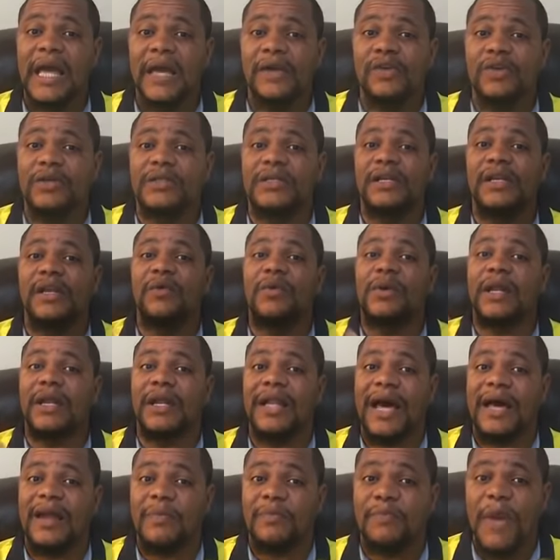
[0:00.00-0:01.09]
and you're dealing with a
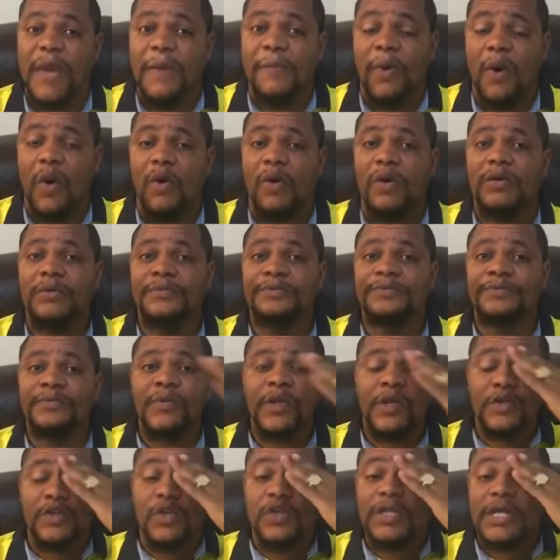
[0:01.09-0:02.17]
lot of people.
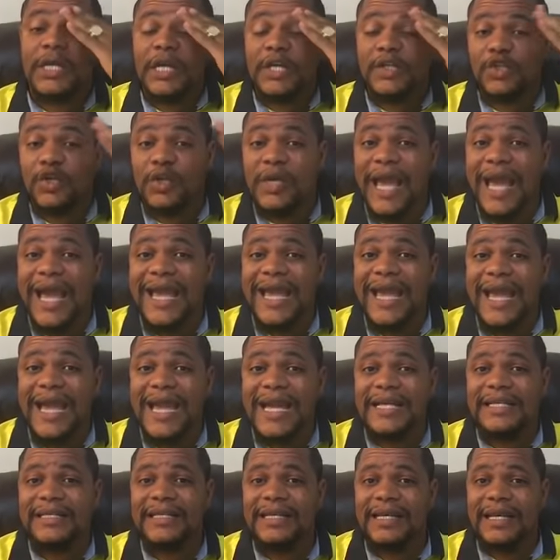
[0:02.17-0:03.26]
So the issue
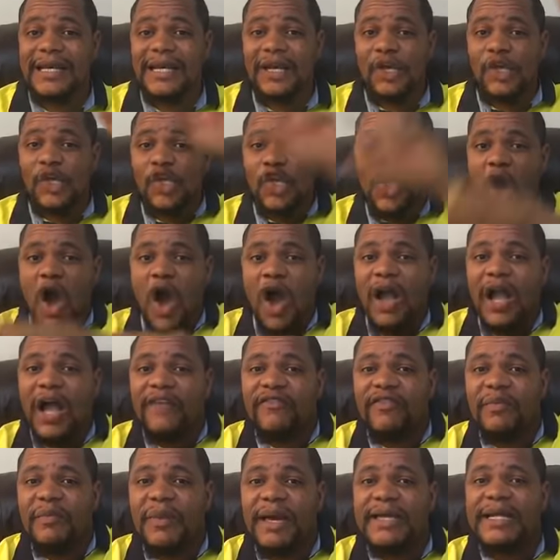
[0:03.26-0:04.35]
here is your
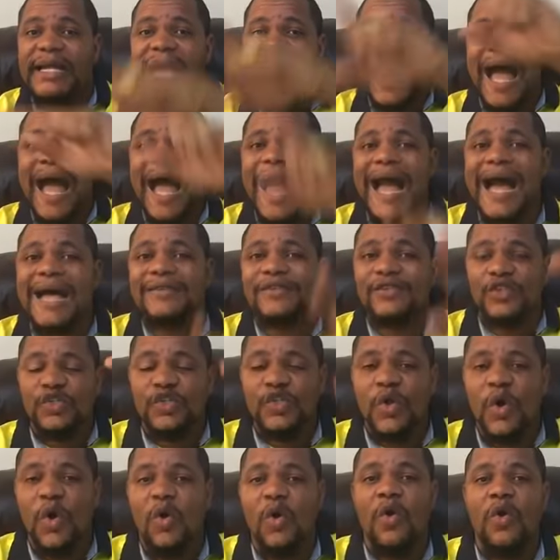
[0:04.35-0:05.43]
government has
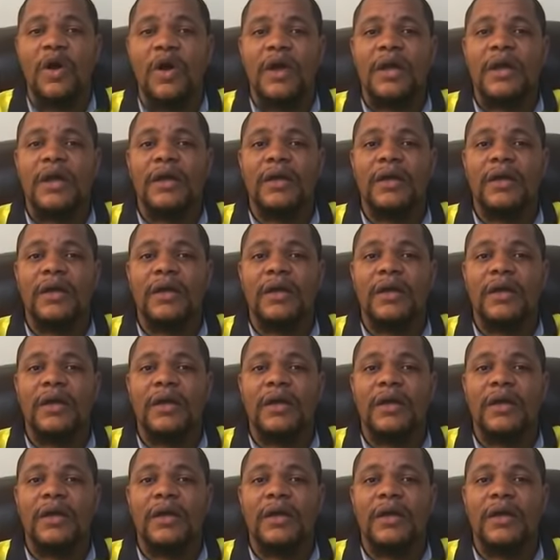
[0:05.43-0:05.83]
no